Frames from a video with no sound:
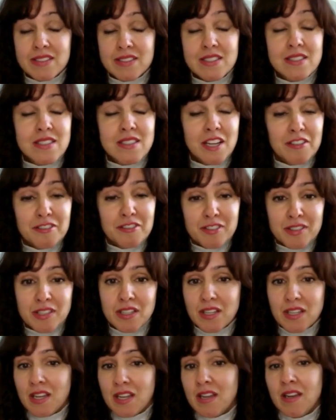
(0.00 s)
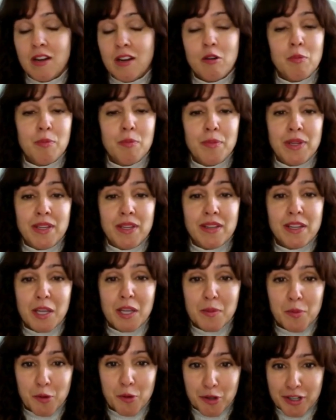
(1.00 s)
definitely helped me
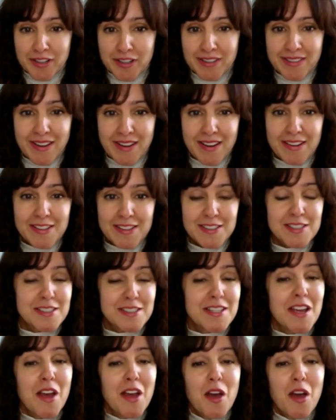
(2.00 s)
keep organized